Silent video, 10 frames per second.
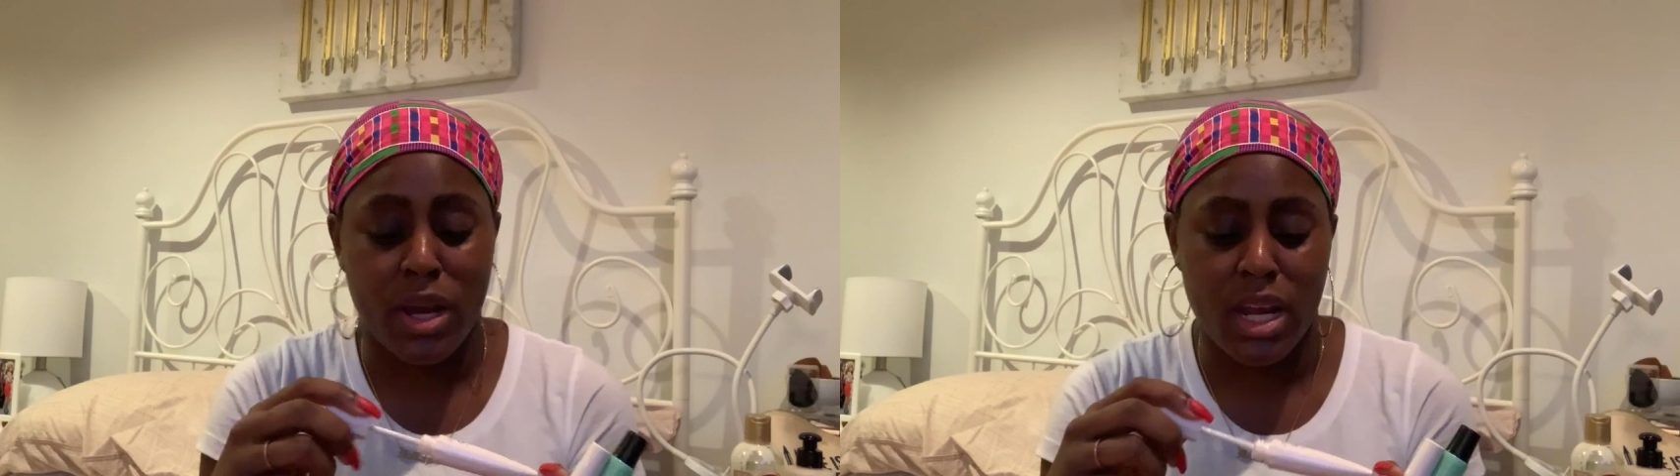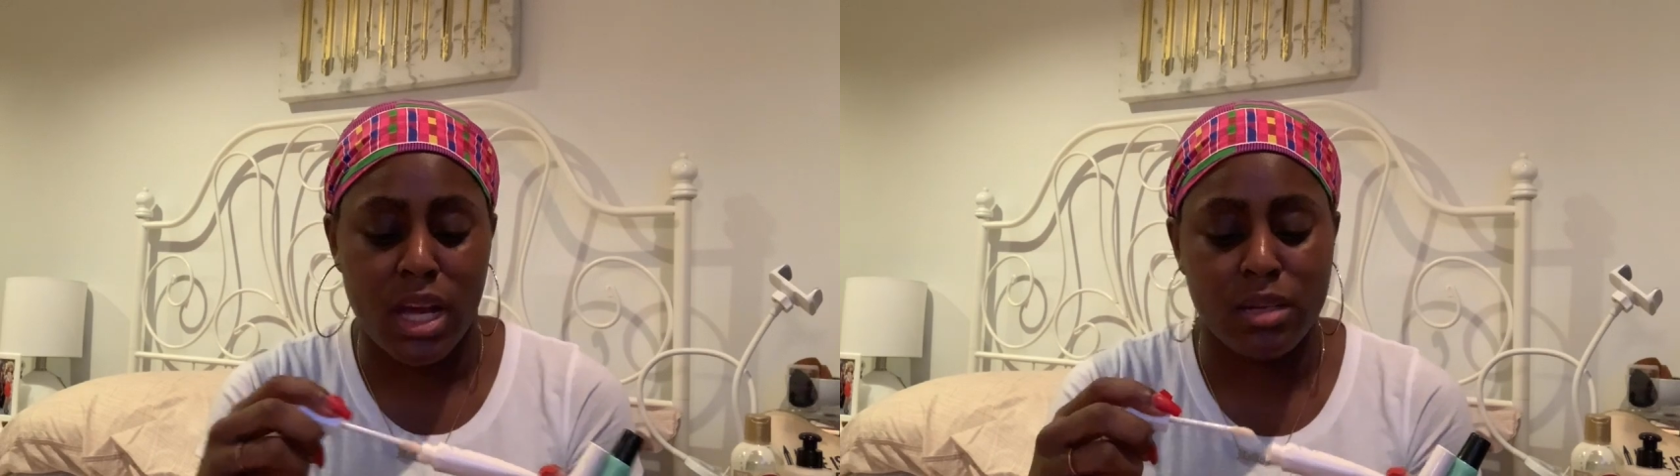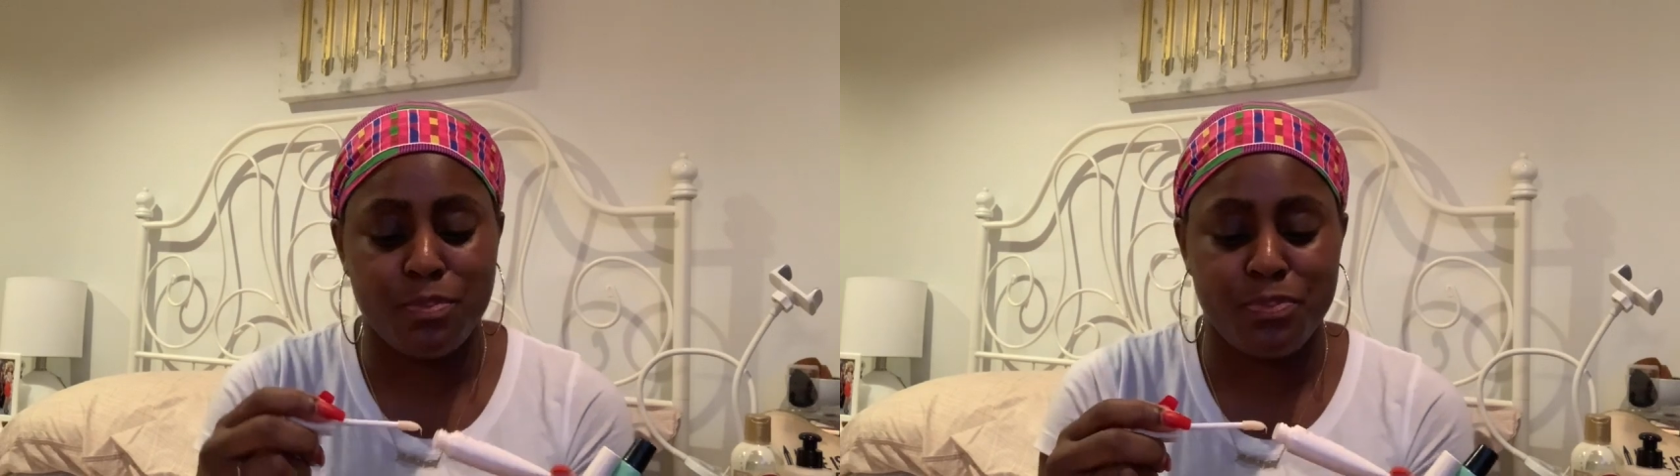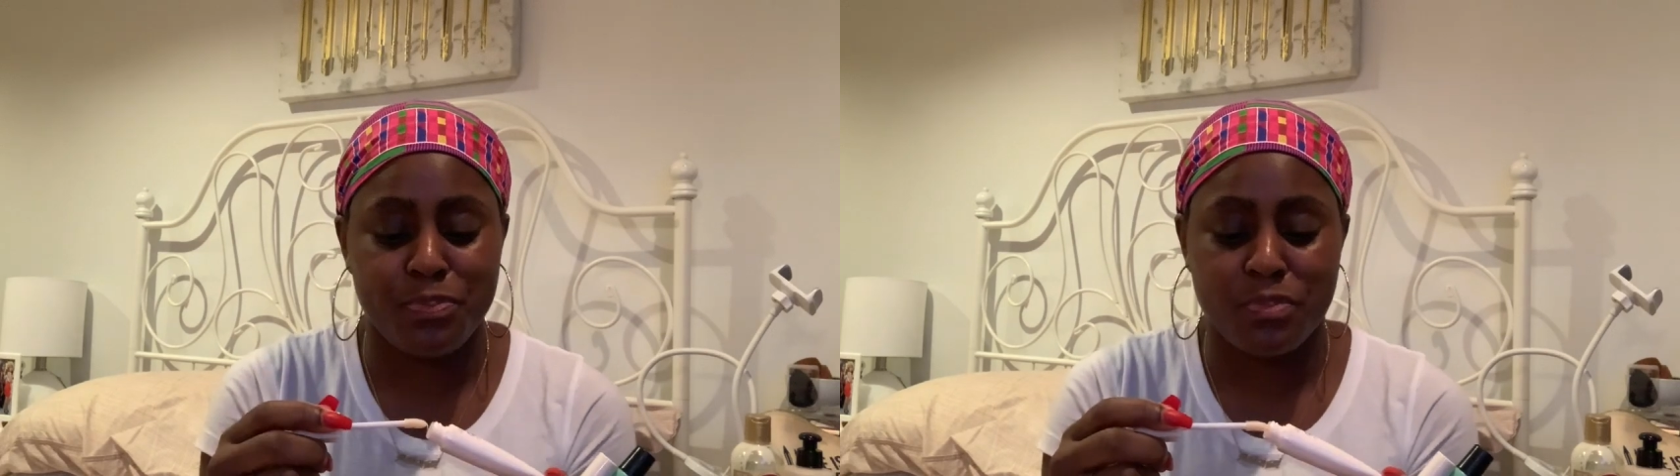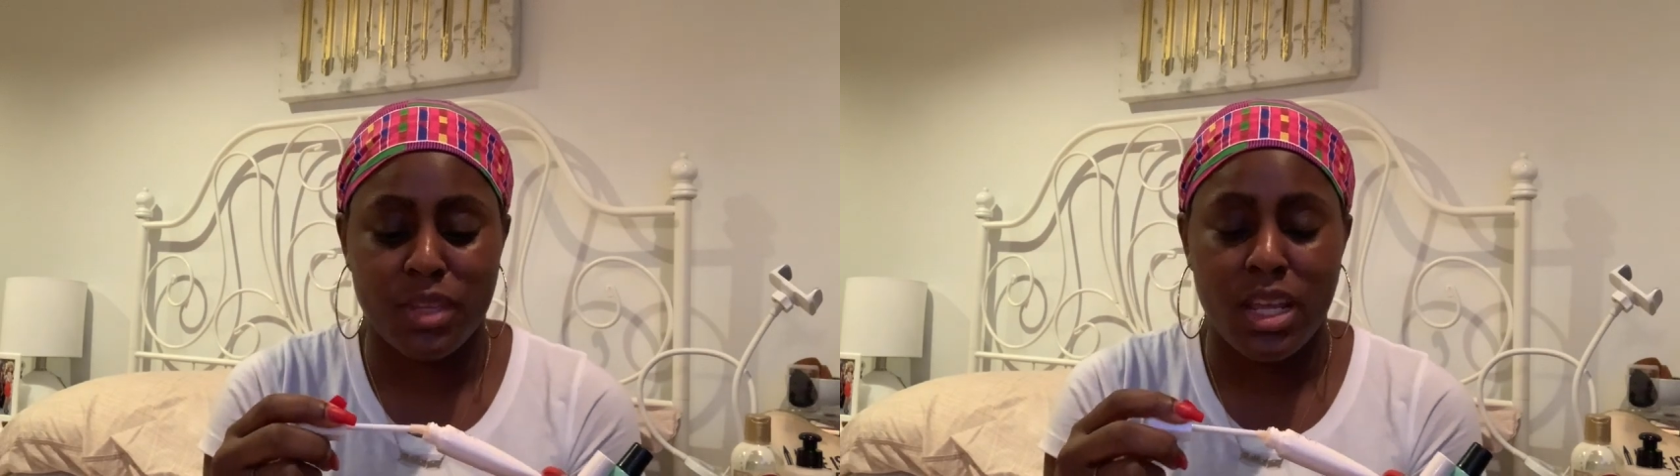not?
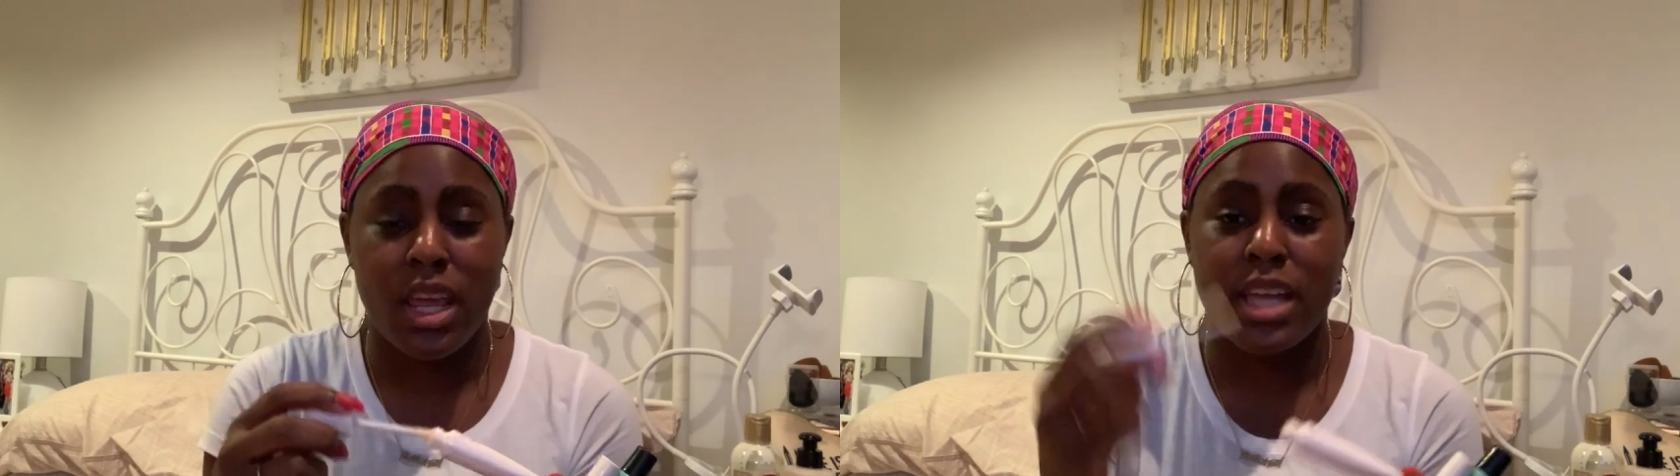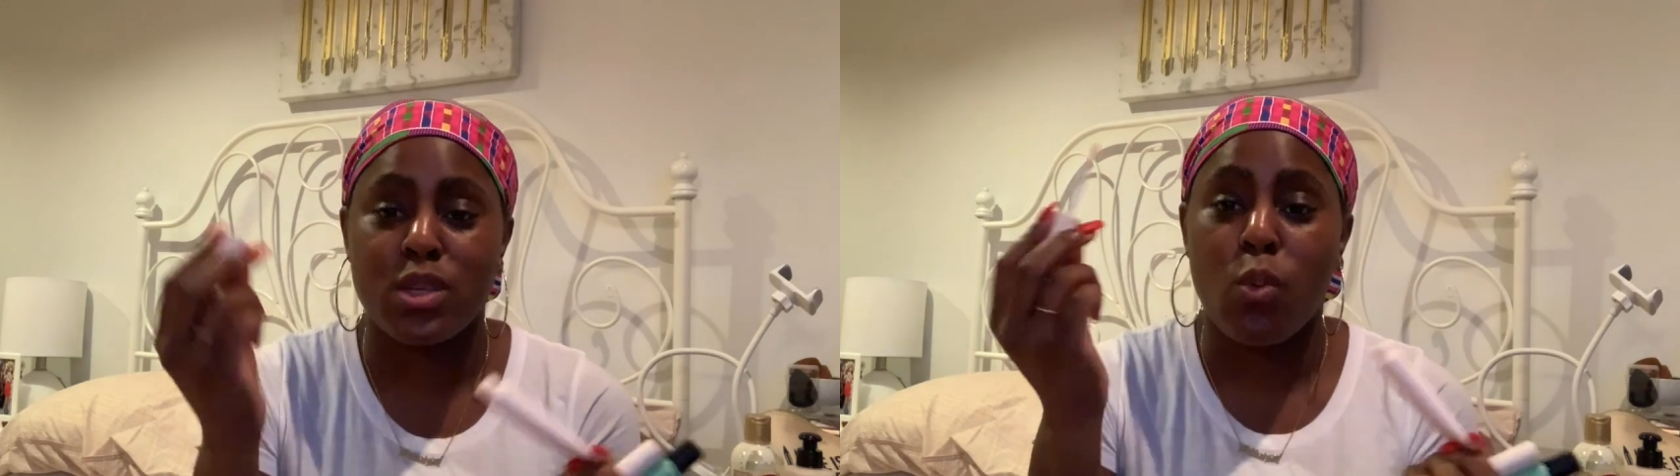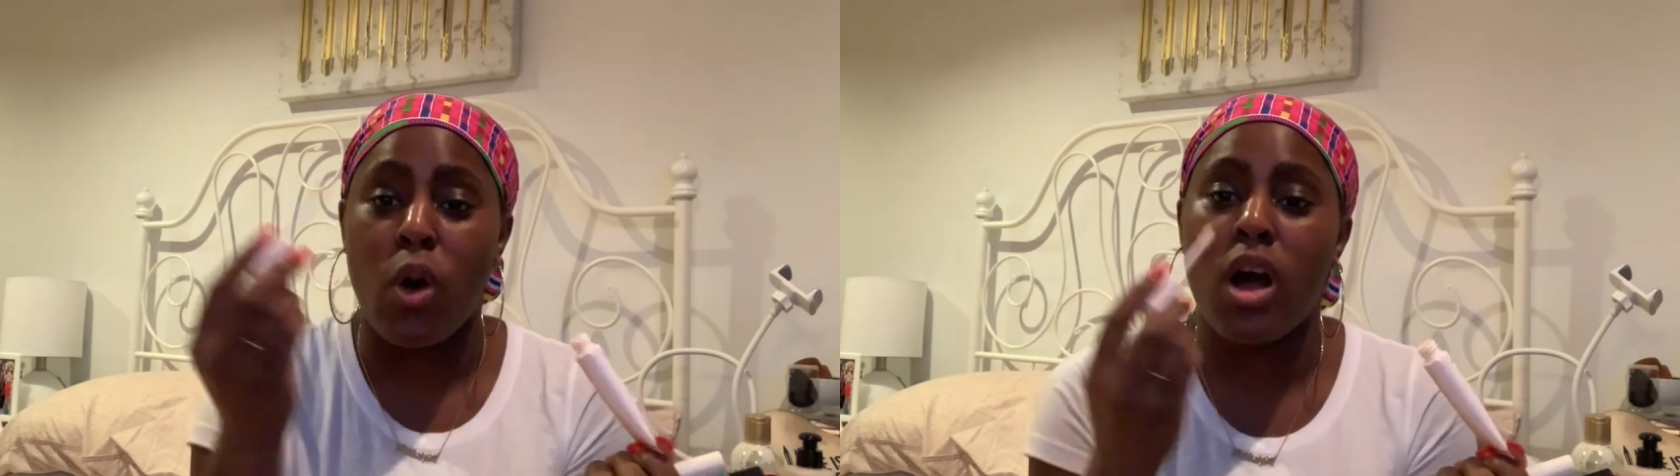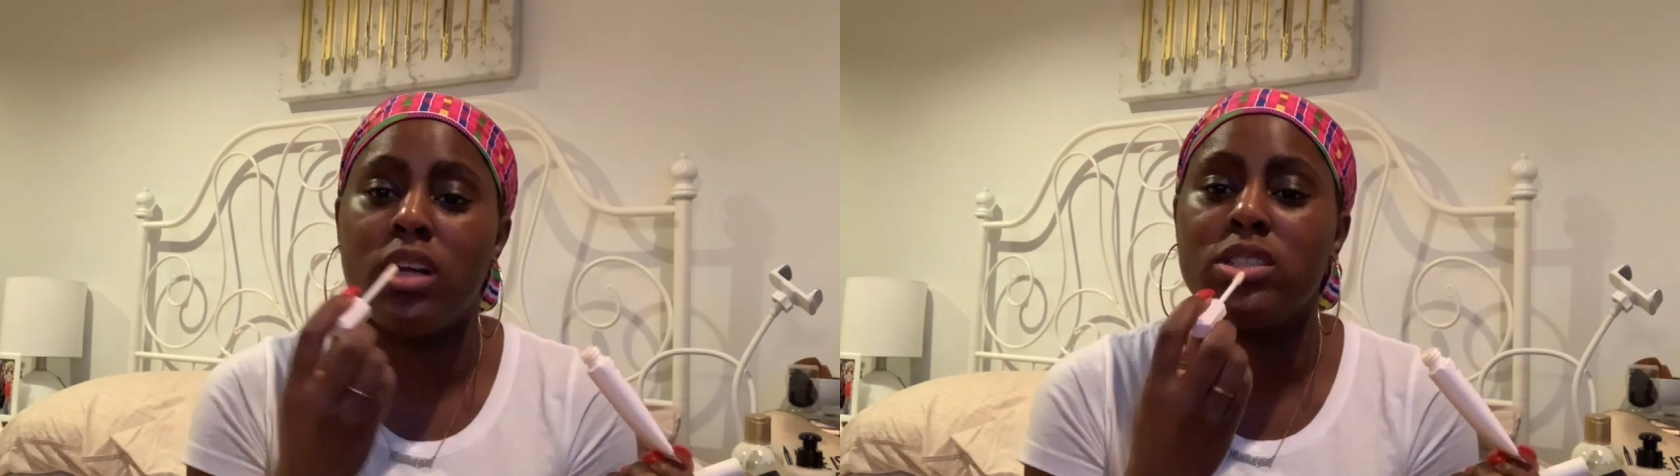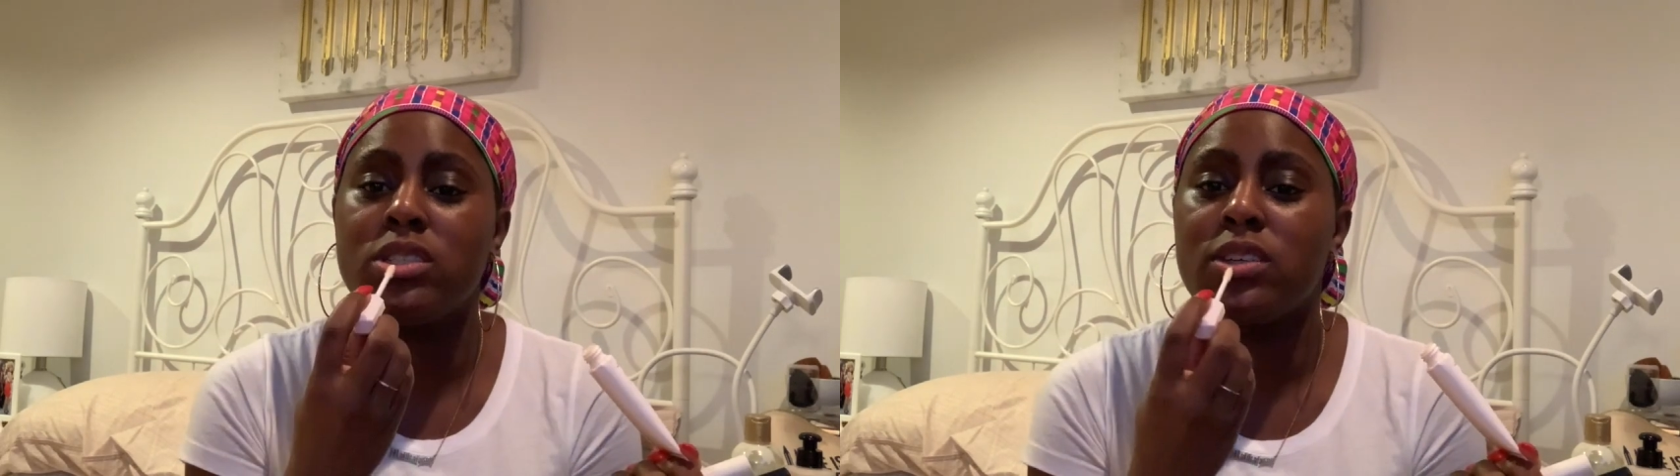Has a
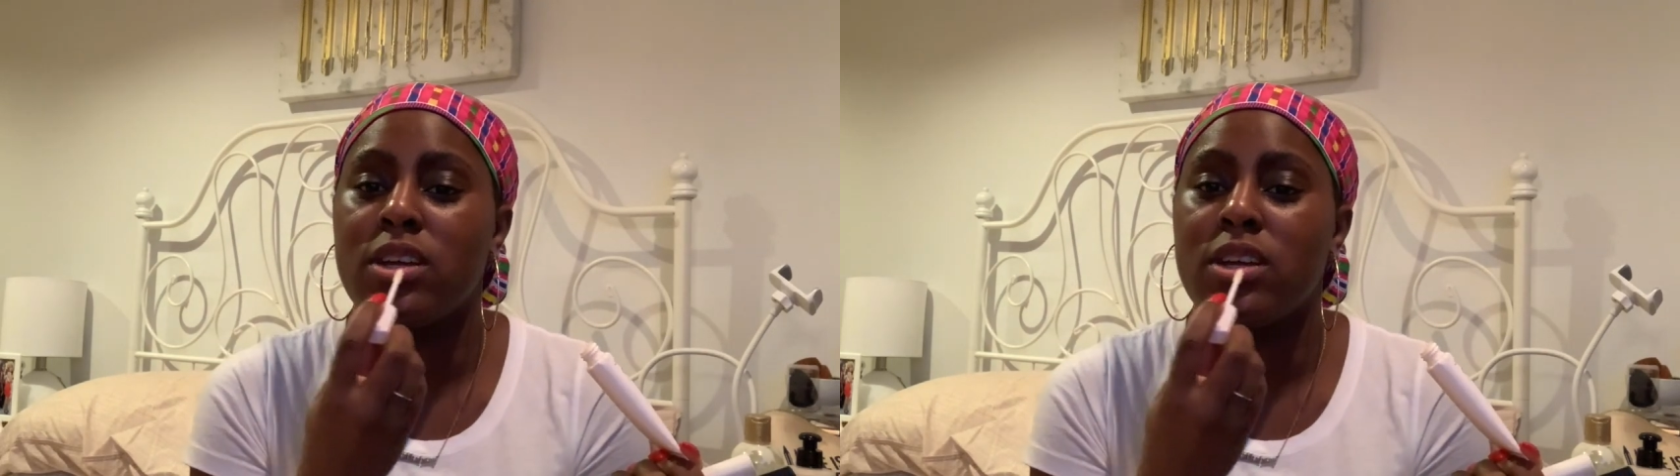wand.